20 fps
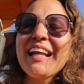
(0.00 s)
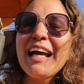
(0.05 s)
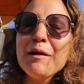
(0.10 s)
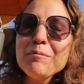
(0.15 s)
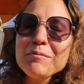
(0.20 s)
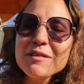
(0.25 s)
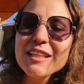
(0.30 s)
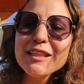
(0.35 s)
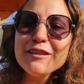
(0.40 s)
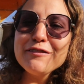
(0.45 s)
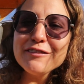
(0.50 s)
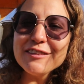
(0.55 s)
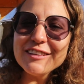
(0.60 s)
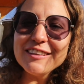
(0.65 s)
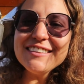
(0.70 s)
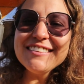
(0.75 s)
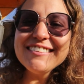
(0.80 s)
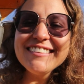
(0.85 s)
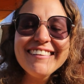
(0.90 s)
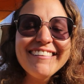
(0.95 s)
I'm
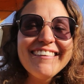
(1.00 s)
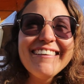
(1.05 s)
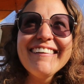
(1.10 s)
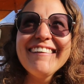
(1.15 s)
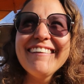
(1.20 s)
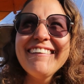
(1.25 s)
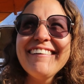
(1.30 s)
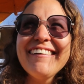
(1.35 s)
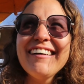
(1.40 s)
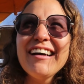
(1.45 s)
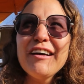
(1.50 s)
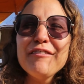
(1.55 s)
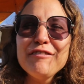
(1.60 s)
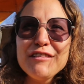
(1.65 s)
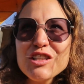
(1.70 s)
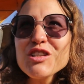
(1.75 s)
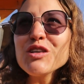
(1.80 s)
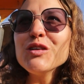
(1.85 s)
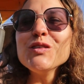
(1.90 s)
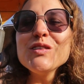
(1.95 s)
grateful
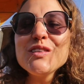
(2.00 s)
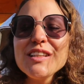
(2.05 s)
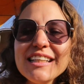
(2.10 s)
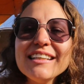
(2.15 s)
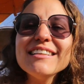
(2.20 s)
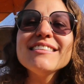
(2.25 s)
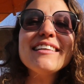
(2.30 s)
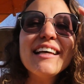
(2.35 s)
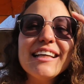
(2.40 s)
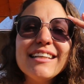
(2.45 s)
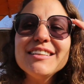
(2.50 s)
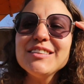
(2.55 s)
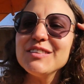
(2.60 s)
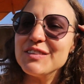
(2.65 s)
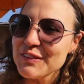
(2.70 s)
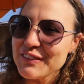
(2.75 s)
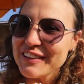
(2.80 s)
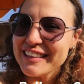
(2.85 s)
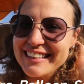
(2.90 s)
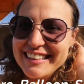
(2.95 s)
we chose and decided to
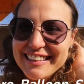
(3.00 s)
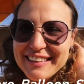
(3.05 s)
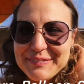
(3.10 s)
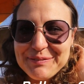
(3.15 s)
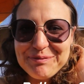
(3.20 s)
do it.